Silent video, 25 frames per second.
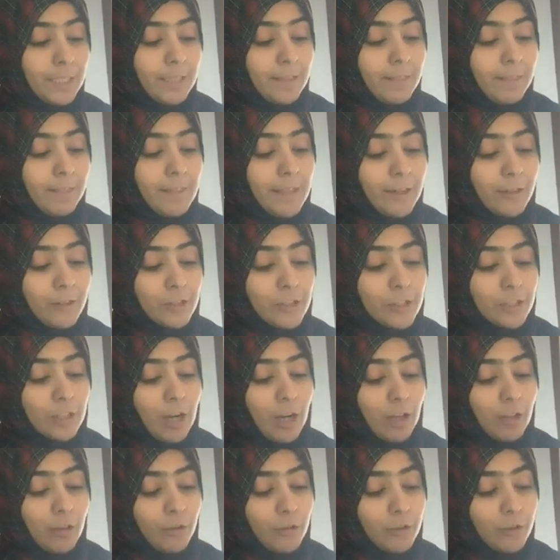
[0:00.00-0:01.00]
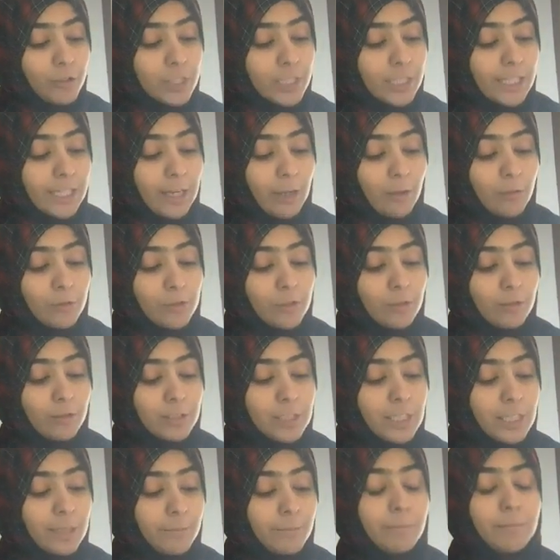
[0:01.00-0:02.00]
their scholars
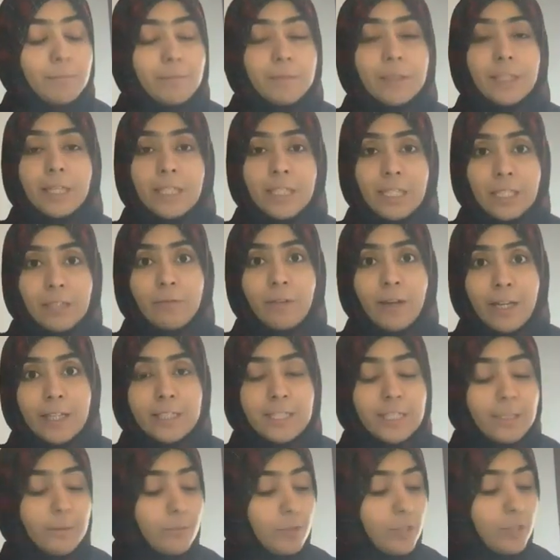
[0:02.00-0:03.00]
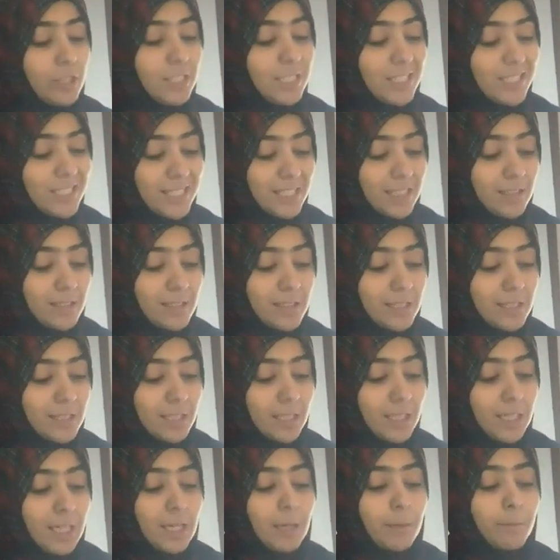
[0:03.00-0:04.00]
counseled them, yani advised them to desist,
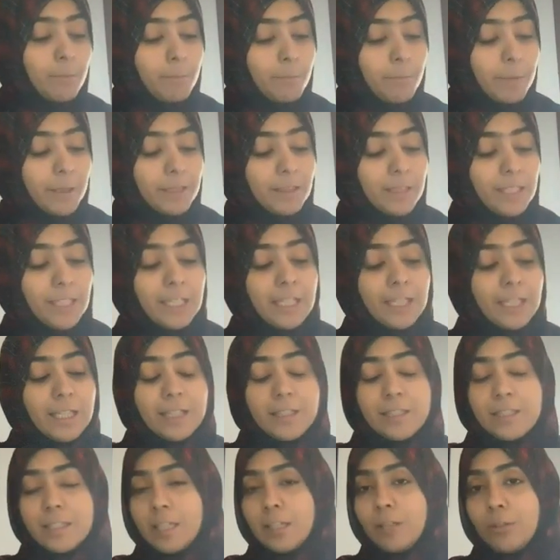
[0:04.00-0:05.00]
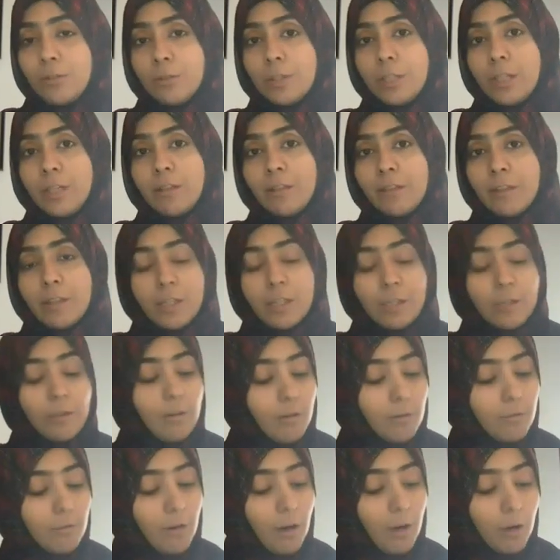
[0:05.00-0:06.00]
but they continued in
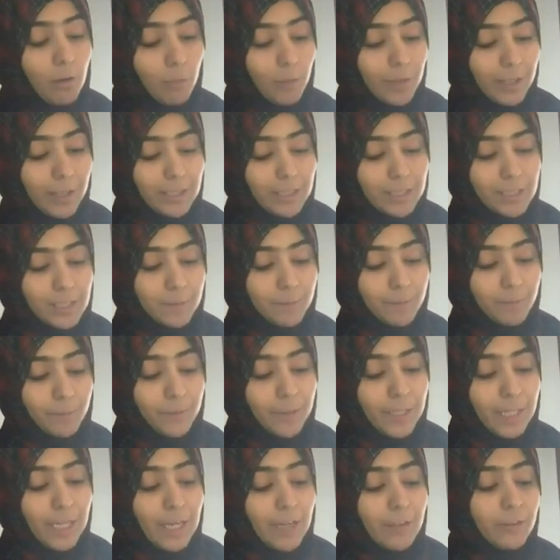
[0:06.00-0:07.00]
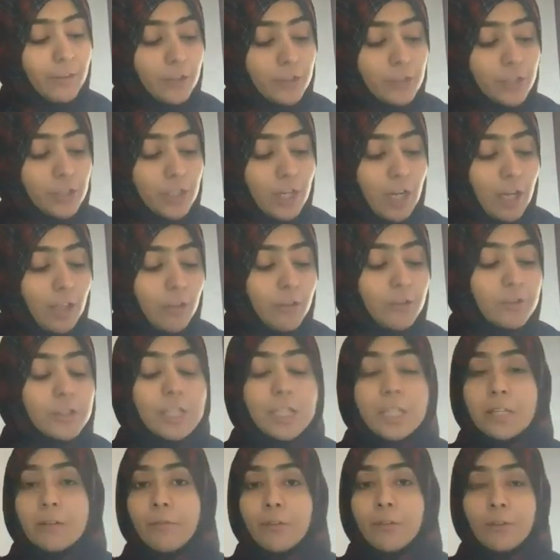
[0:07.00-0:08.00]
their wrong ways. Their scholars
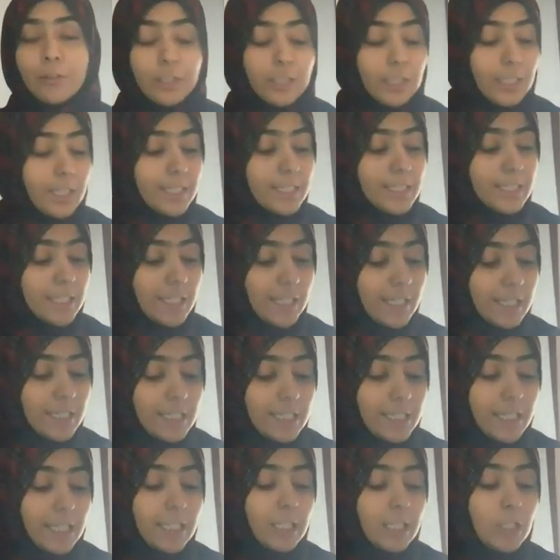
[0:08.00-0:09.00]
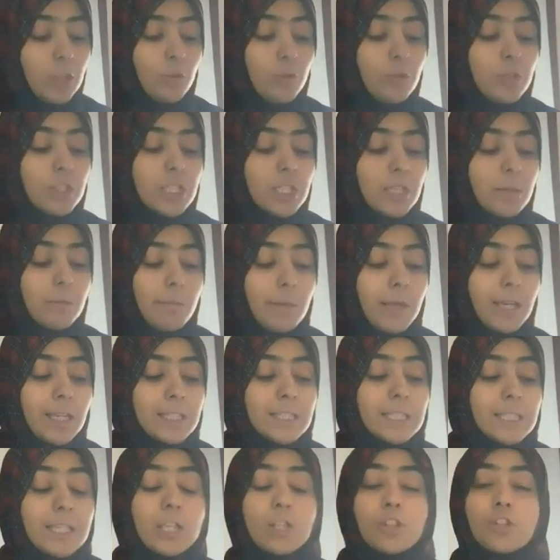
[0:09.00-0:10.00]
nevertheless continued to
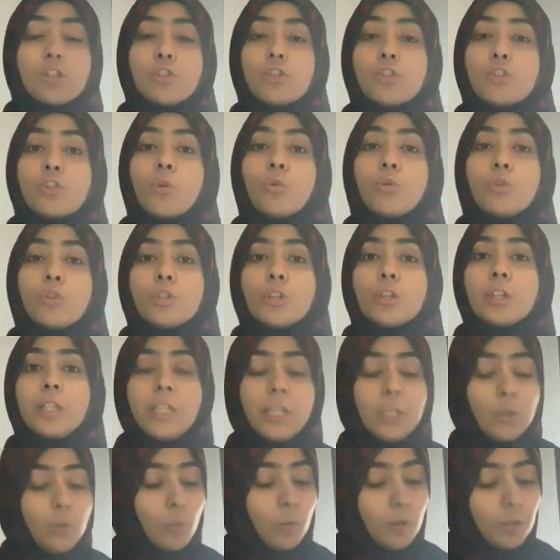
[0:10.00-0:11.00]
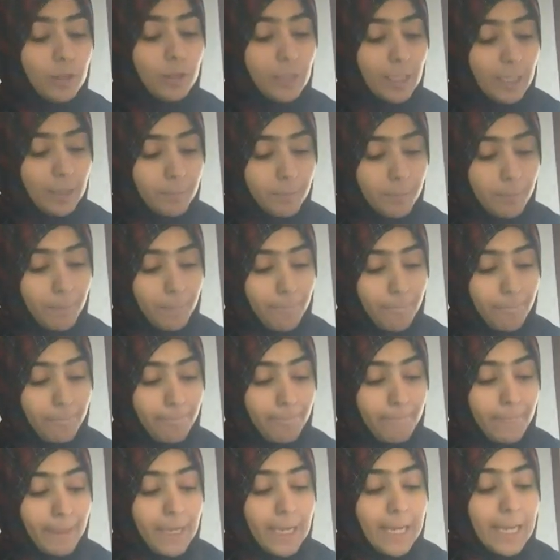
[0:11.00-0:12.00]
mix socially with them
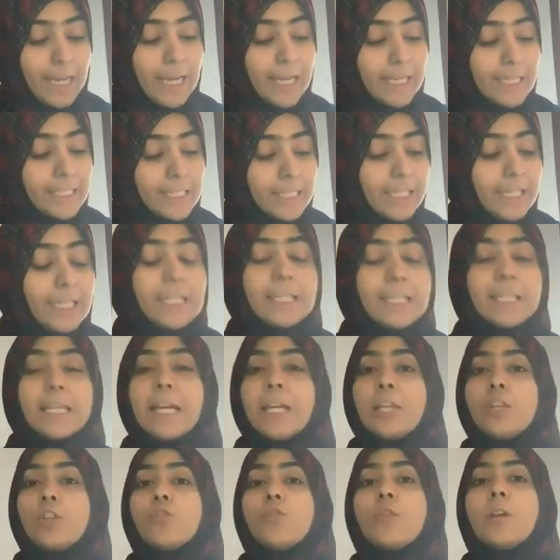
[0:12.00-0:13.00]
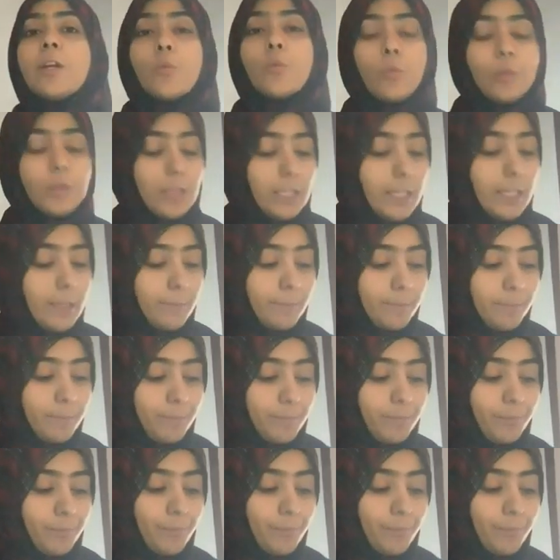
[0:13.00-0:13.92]
and to eat and drink with them.